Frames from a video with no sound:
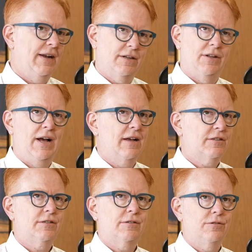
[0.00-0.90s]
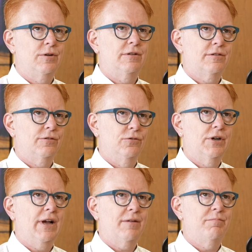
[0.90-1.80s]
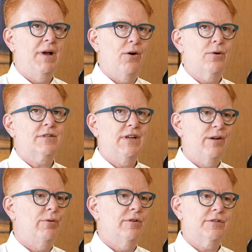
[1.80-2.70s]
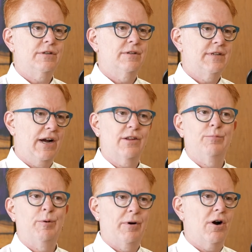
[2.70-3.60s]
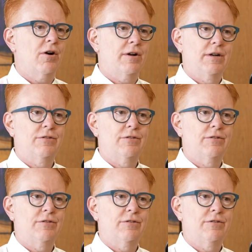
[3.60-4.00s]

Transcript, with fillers: that class, students look at malware samples and tear them apart and